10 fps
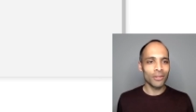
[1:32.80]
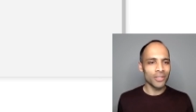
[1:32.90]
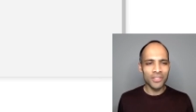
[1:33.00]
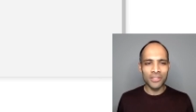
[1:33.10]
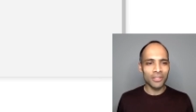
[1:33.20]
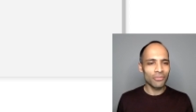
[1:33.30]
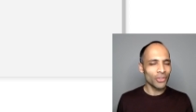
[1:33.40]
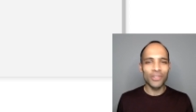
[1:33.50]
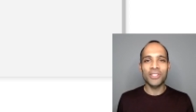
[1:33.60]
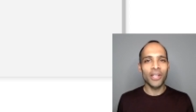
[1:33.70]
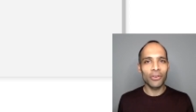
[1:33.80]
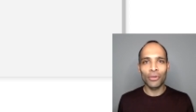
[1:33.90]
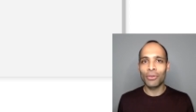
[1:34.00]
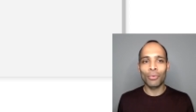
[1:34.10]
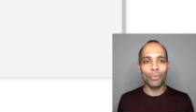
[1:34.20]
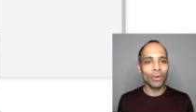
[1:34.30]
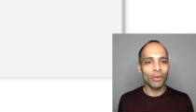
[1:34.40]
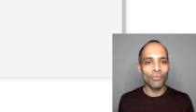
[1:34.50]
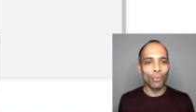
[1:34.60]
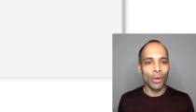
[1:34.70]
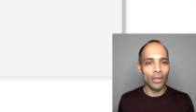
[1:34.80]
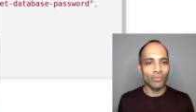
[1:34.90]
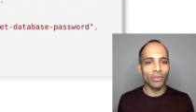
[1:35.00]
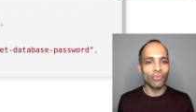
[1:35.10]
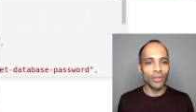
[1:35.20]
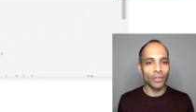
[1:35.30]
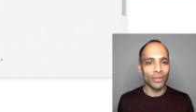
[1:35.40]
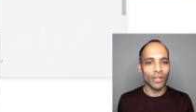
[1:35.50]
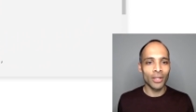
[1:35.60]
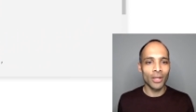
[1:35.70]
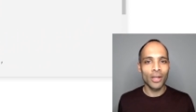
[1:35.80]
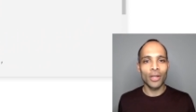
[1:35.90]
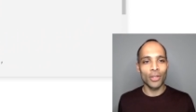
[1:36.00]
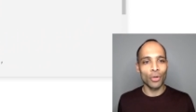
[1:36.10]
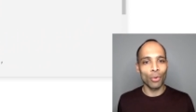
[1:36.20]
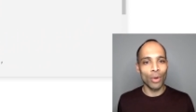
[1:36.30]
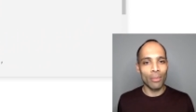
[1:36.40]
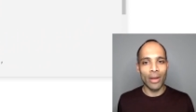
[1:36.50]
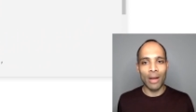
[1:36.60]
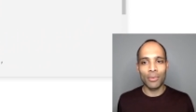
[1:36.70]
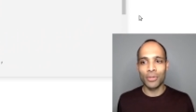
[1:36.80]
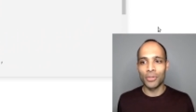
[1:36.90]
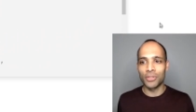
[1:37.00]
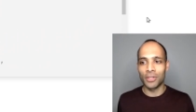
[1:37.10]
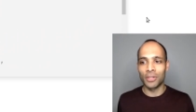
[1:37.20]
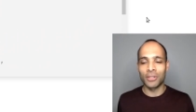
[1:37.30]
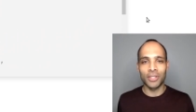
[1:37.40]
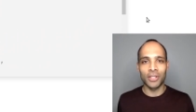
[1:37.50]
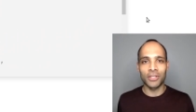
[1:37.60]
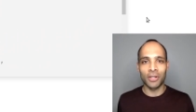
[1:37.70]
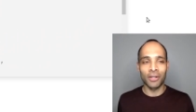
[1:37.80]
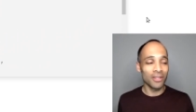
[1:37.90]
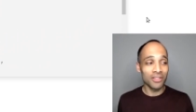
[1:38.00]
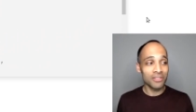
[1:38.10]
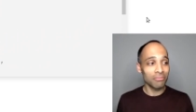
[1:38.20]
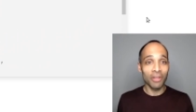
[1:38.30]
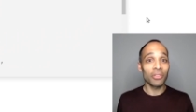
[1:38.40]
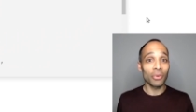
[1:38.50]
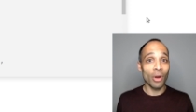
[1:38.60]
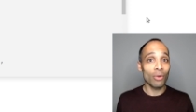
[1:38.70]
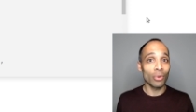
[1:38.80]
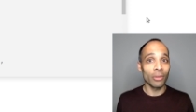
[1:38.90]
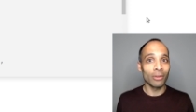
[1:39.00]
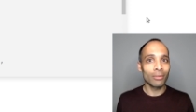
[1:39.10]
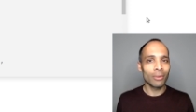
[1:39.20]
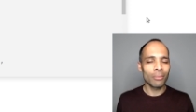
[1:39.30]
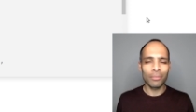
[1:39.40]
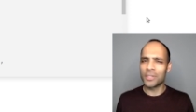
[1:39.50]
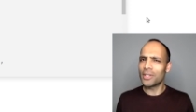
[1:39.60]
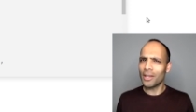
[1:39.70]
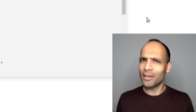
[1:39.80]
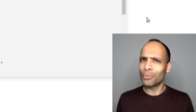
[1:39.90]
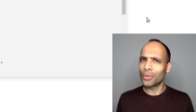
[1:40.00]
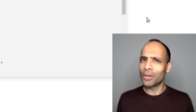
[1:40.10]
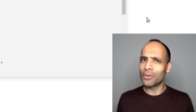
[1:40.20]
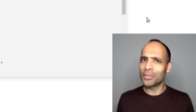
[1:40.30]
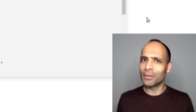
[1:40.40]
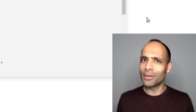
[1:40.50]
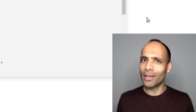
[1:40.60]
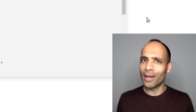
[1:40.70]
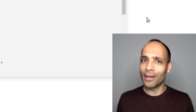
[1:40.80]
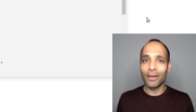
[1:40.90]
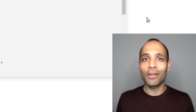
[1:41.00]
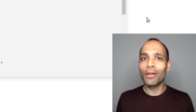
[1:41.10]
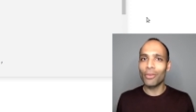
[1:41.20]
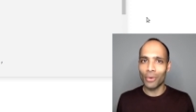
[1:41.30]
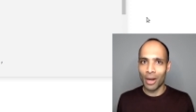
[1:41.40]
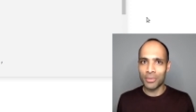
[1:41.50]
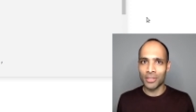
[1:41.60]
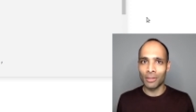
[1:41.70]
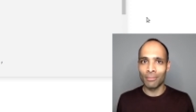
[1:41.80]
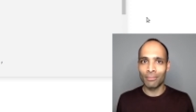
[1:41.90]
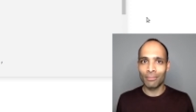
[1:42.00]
This is a fairly standard way of configuring your web app using JSON, and there's nothing wrong with it. But today, we're going to look at another option,